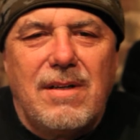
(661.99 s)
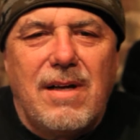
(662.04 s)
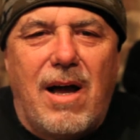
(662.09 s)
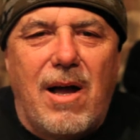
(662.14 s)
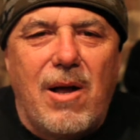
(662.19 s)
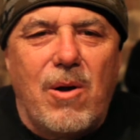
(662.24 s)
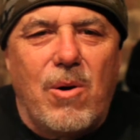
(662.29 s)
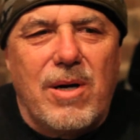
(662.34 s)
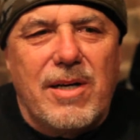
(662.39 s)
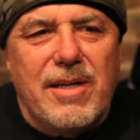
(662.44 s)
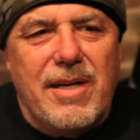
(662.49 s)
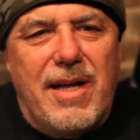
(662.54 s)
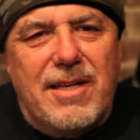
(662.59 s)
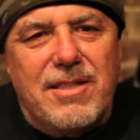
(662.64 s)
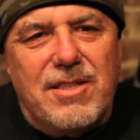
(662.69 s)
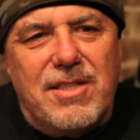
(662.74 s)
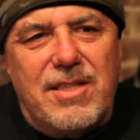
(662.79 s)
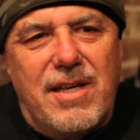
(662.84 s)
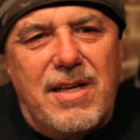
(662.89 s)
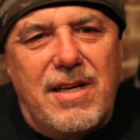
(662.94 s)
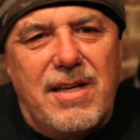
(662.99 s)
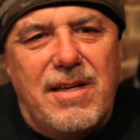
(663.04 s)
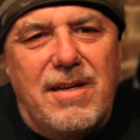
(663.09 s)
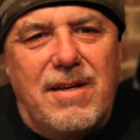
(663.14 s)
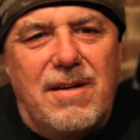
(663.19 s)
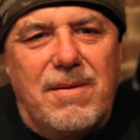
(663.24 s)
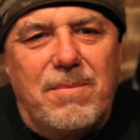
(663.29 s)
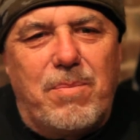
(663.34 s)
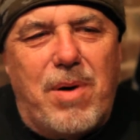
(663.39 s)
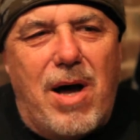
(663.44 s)
I organized a
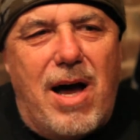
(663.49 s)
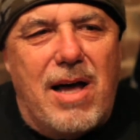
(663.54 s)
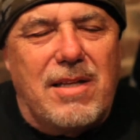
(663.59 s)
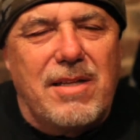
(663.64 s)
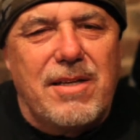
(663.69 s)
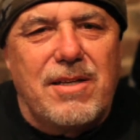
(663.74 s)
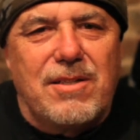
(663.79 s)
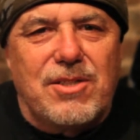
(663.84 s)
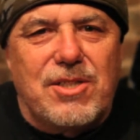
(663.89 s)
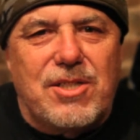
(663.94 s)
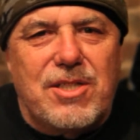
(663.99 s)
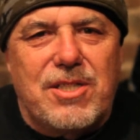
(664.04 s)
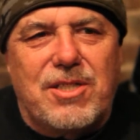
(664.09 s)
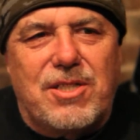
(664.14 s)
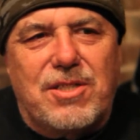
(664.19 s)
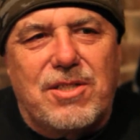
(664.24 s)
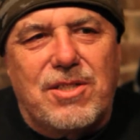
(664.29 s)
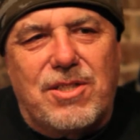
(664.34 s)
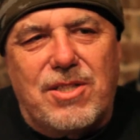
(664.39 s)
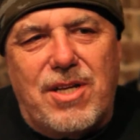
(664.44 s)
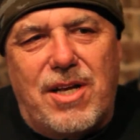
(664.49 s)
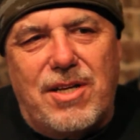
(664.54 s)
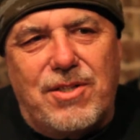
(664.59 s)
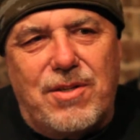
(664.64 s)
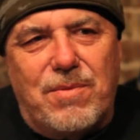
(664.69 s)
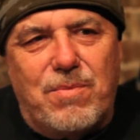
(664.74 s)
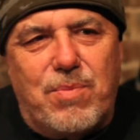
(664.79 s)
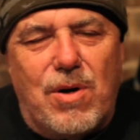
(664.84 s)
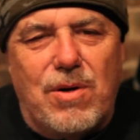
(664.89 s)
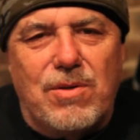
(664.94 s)
pot
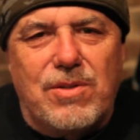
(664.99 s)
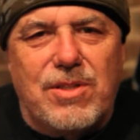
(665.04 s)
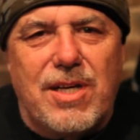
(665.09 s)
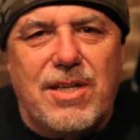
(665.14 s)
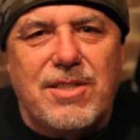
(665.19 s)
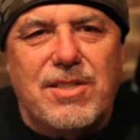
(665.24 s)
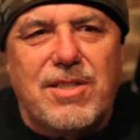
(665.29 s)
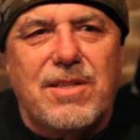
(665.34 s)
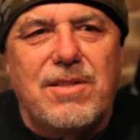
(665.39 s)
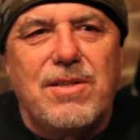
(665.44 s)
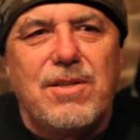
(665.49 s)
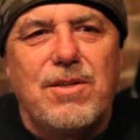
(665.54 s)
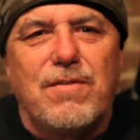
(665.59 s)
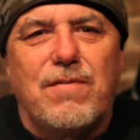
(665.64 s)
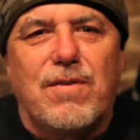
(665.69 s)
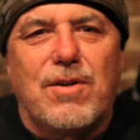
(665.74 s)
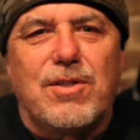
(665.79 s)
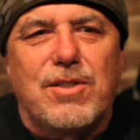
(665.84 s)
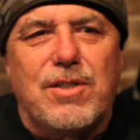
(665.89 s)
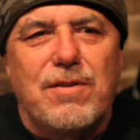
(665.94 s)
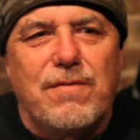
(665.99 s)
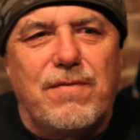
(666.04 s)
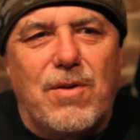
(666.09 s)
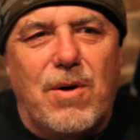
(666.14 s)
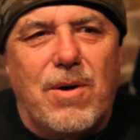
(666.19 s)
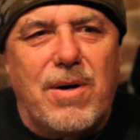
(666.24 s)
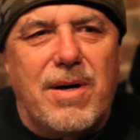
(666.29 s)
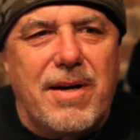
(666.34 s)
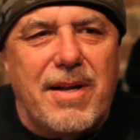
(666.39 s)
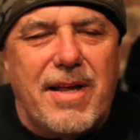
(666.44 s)
legalization protest at the University of
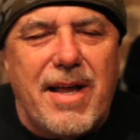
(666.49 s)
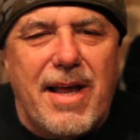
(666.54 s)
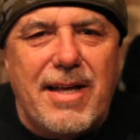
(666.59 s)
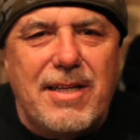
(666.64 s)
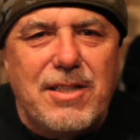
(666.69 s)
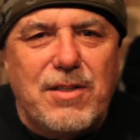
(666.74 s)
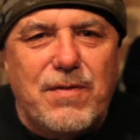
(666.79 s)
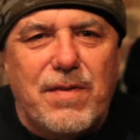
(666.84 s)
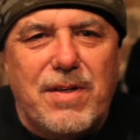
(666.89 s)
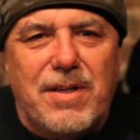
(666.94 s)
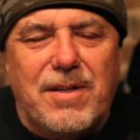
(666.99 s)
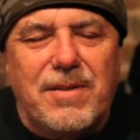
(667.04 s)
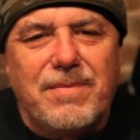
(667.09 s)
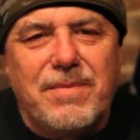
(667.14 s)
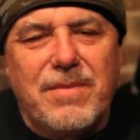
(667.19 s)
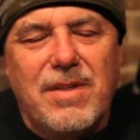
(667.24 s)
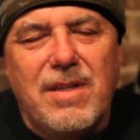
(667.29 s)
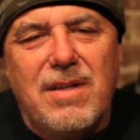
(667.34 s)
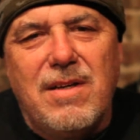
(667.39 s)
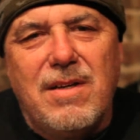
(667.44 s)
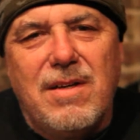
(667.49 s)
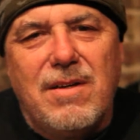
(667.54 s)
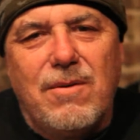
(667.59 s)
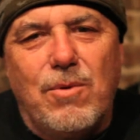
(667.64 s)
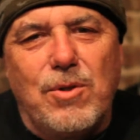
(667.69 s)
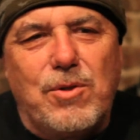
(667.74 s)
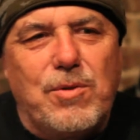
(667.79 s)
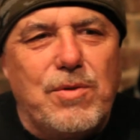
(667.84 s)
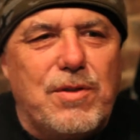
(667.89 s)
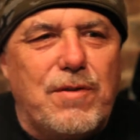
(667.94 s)
Florida in Gainesville,
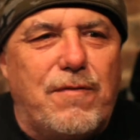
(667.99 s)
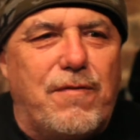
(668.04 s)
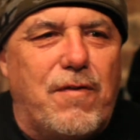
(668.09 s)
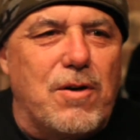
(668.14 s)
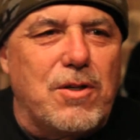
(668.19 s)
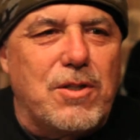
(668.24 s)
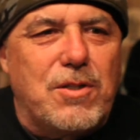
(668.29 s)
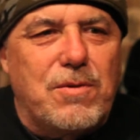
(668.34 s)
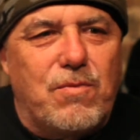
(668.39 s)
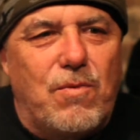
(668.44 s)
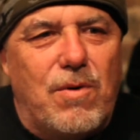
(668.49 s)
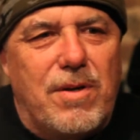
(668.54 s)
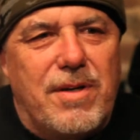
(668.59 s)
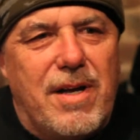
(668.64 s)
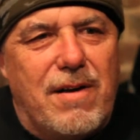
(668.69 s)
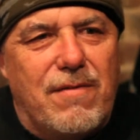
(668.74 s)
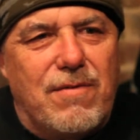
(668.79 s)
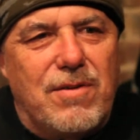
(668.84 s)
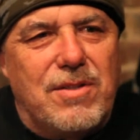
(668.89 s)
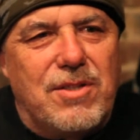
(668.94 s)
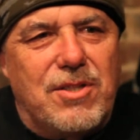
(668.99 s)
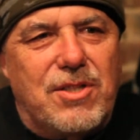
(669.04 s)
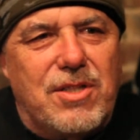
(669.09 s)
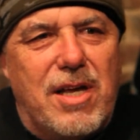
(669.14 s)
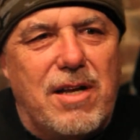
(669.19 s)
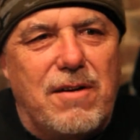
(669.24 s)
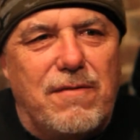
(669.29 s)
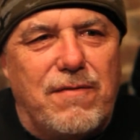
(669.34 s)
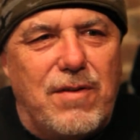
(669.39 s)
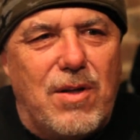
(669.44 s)
which was the first one ever in the
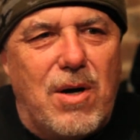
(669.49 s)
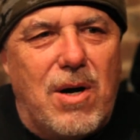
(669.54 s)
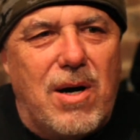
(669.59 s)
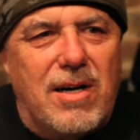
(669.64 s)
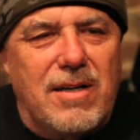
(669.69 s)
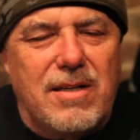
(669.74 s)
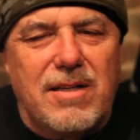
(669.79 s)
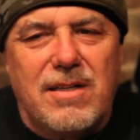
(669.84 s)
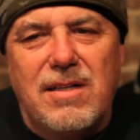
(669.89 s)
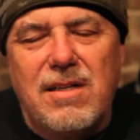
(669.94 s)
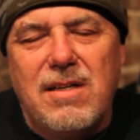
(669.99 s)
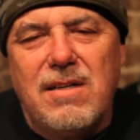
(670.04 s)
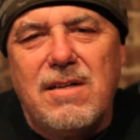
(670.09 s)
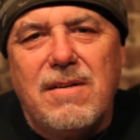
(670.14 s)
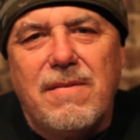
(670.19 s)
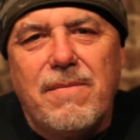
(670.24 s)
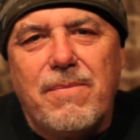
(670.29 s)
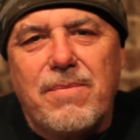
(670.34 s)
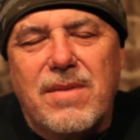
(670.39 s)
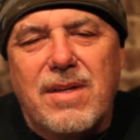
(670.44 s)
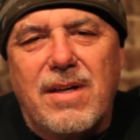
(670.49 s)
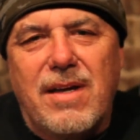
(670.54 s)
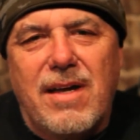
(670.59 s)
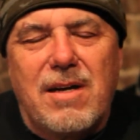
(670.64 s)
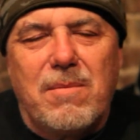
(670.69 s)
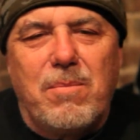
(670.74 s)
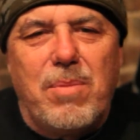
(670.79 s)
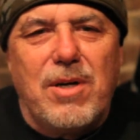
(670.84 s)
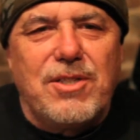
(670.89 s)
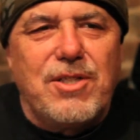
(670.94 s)
state of Florida.
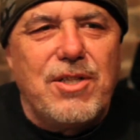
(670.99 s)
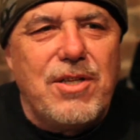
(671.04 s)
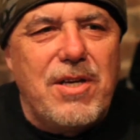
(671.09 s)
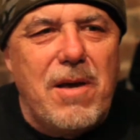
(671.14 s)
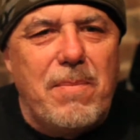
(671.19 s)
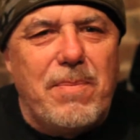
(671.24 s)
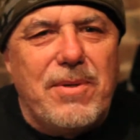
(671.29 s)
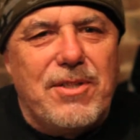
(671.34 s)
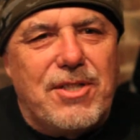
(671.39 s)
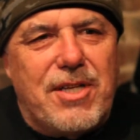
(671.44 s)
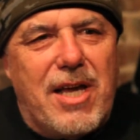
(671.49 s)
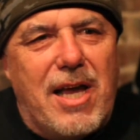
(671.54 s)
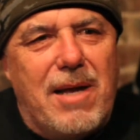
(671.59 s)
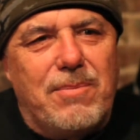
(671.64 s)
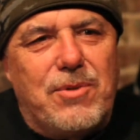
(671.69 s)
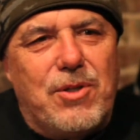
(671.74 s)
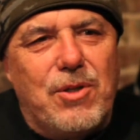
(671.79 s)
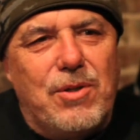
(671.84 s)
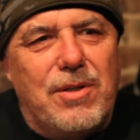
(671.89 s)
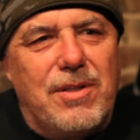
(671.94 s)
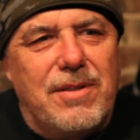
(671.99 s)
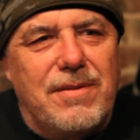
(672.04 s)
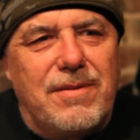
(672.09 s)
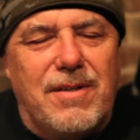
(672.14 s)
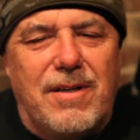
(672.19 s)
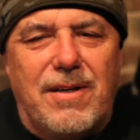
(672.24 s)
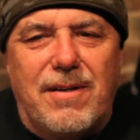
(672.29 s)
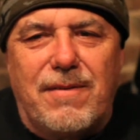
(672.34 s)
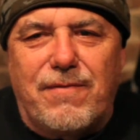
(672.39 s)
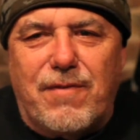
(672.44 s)
And a bunch of Yippies came to it
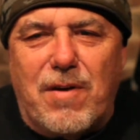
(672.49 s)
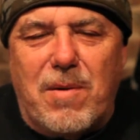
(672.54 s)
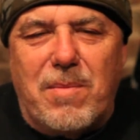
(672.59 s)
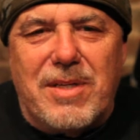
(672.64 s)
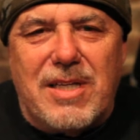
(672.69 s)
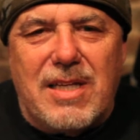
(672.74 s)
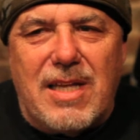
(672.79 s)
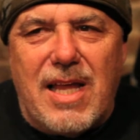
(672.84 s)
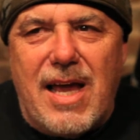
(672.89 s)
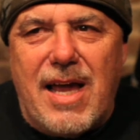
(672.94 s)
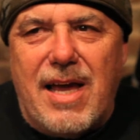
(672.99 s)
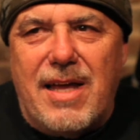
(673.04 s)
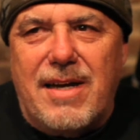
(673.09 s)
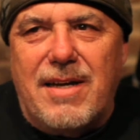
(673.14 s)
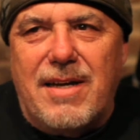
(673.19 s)
from Atlanta